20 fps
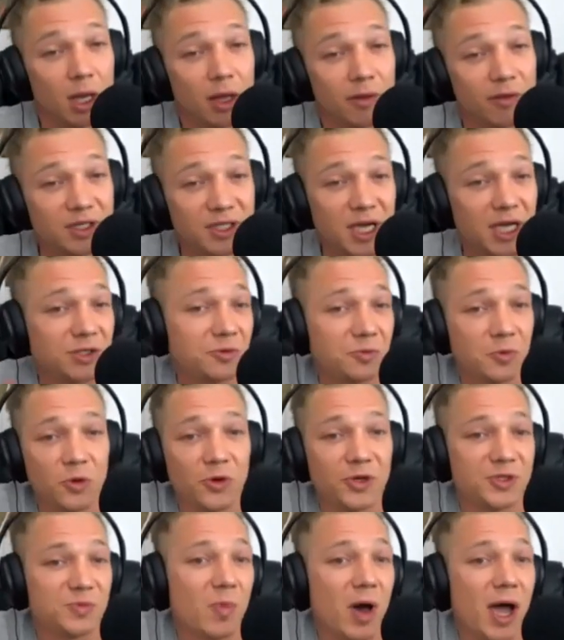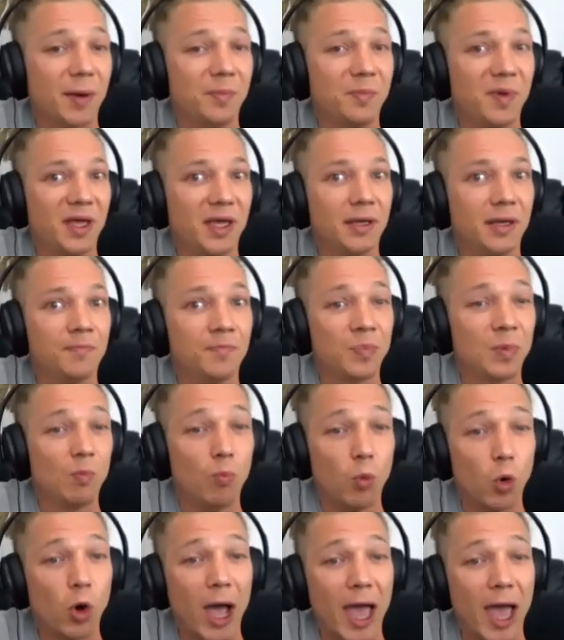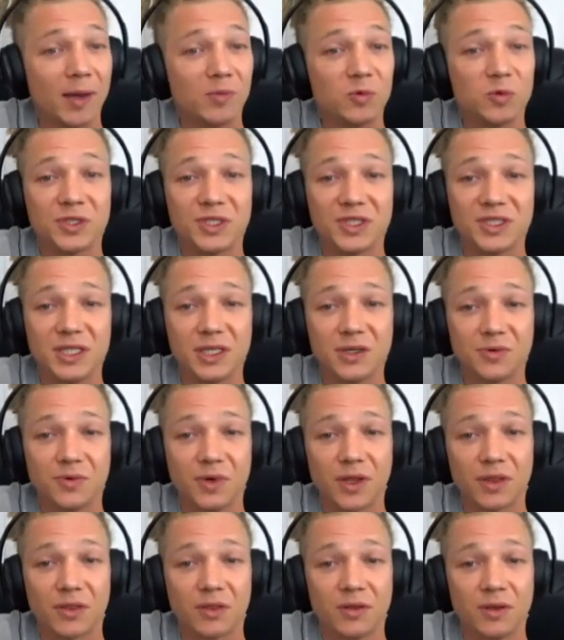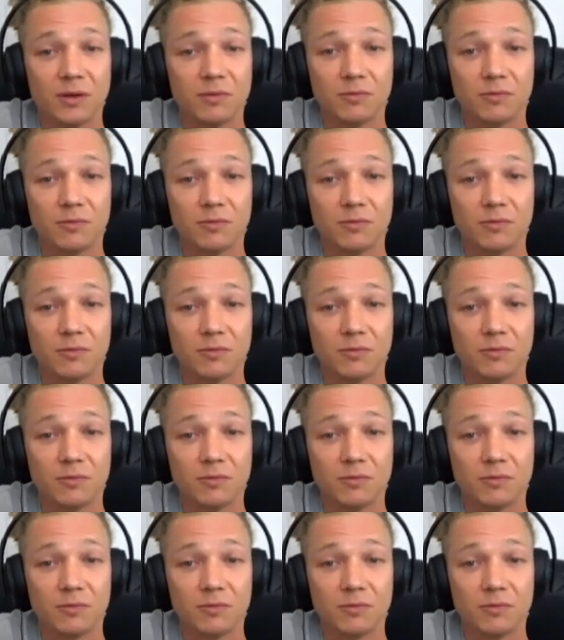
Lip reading: The tetraploids might be more able to deal with